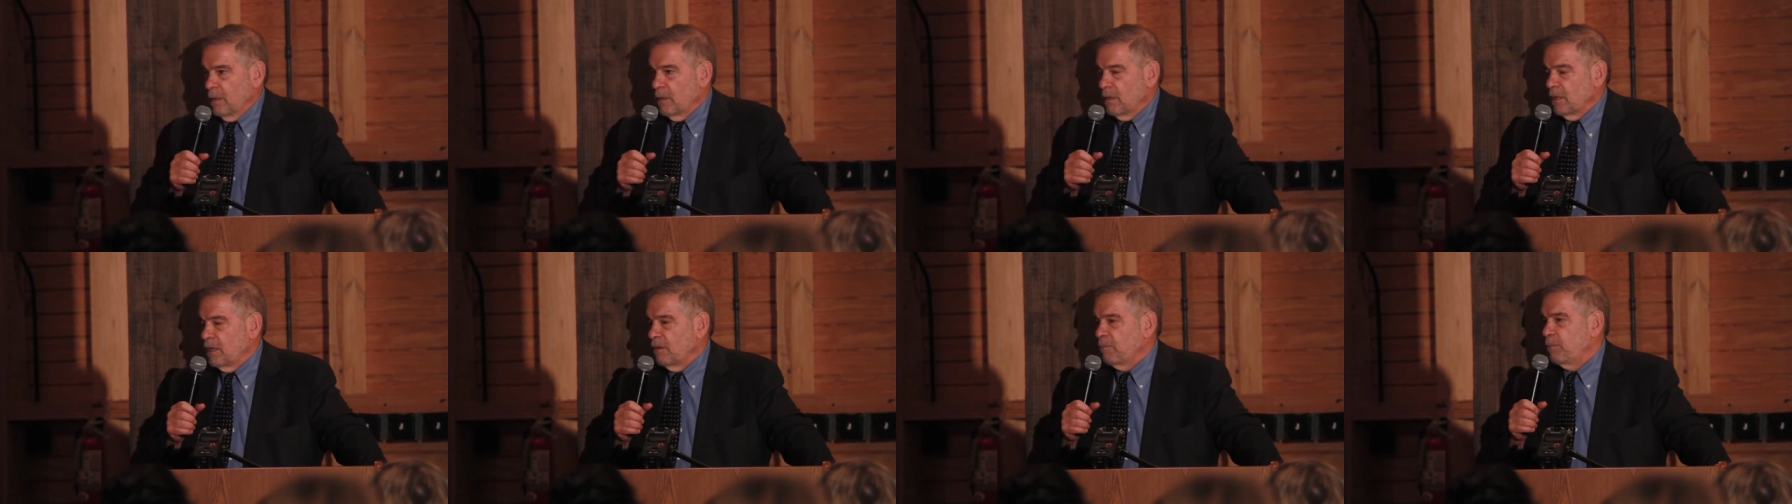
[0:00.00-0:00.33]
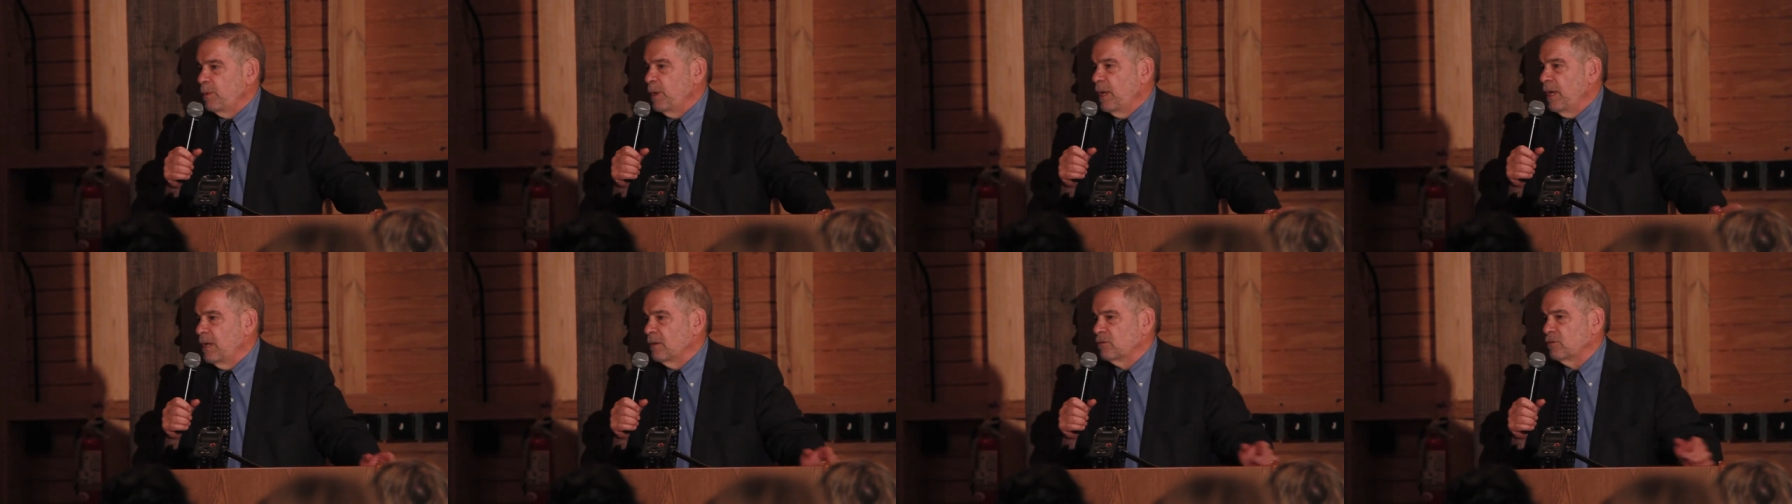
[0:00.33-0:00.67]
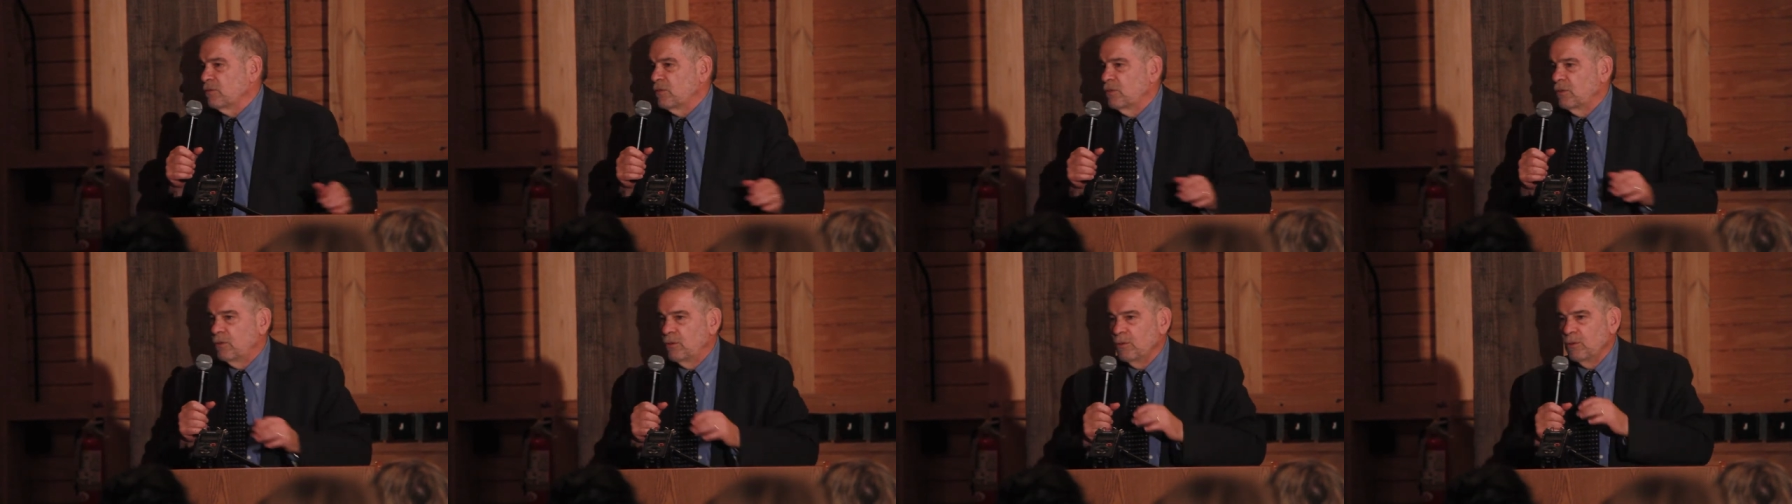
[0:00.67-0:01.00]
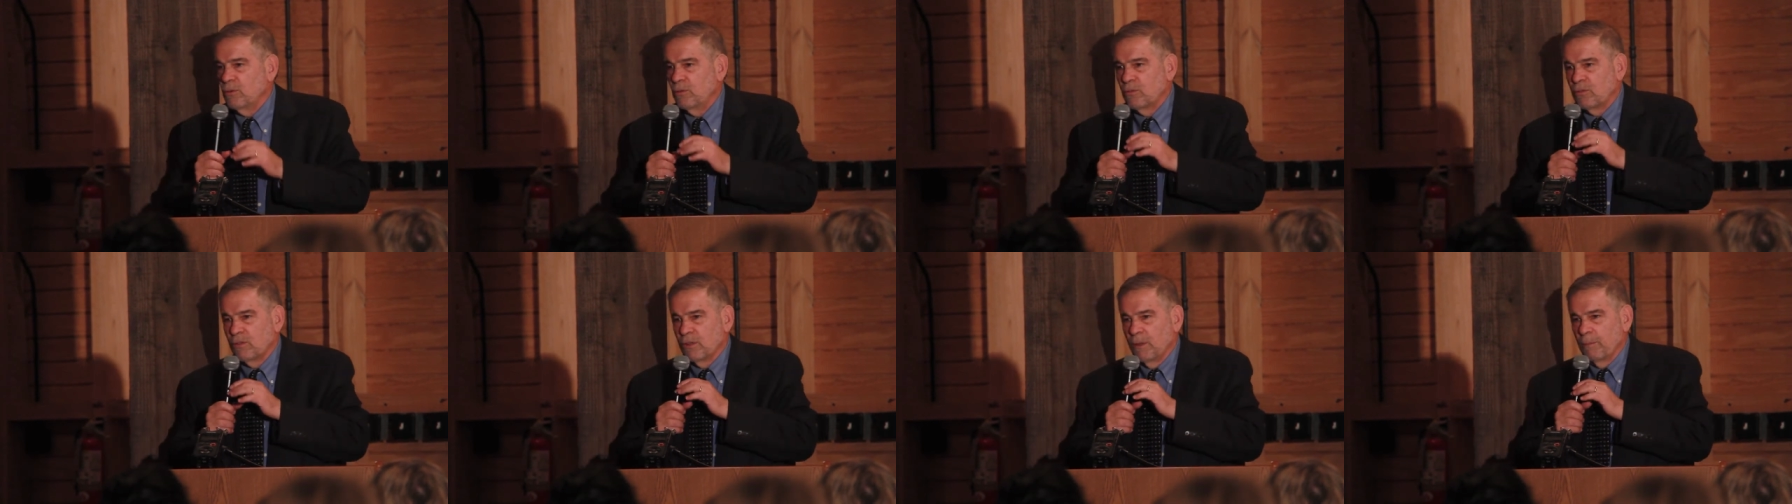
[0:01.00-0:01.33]
And I've been asked to
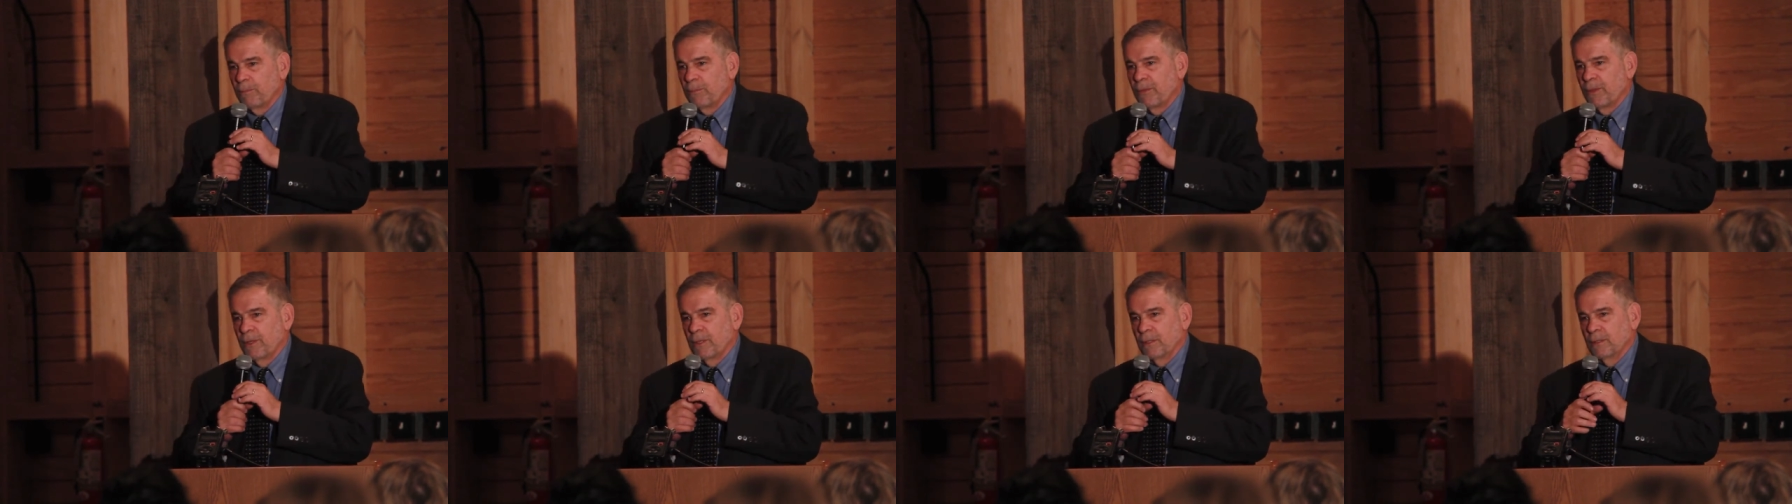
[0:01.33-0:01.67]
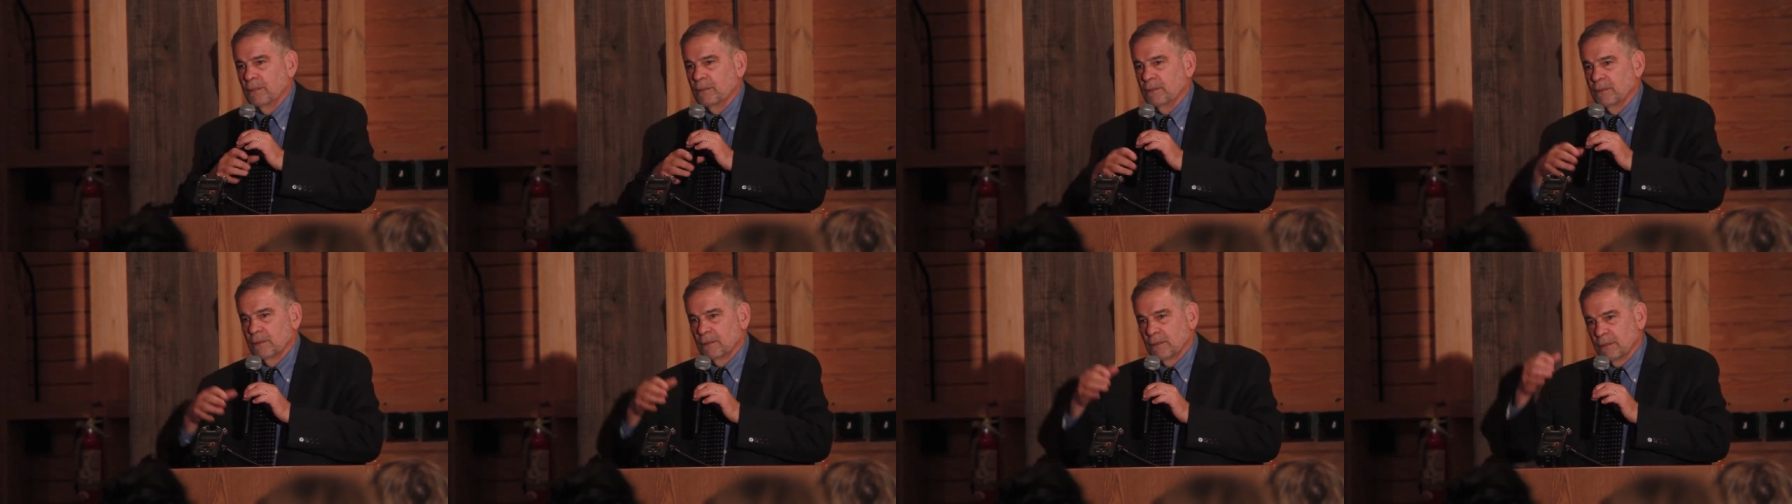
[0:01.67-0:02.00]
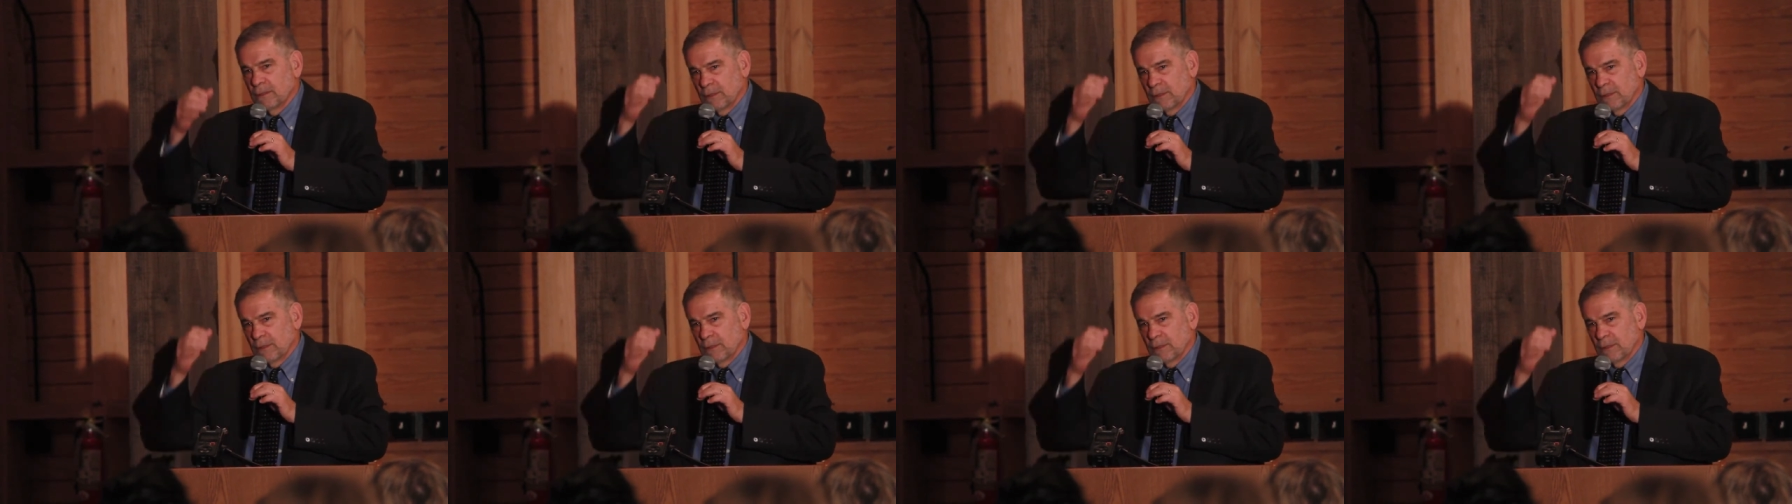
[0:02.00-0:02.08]
do something